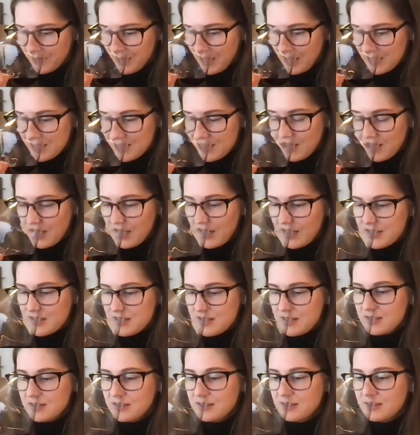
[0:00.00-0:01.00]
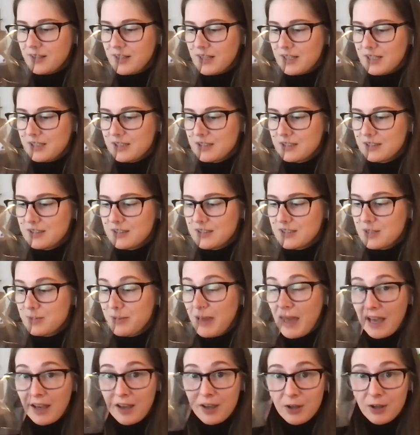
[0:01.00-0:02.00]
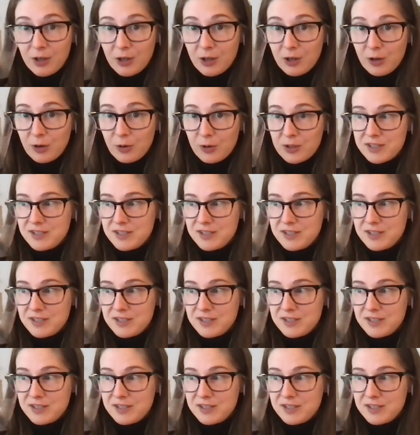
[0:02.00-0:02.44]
It's got like tobacco,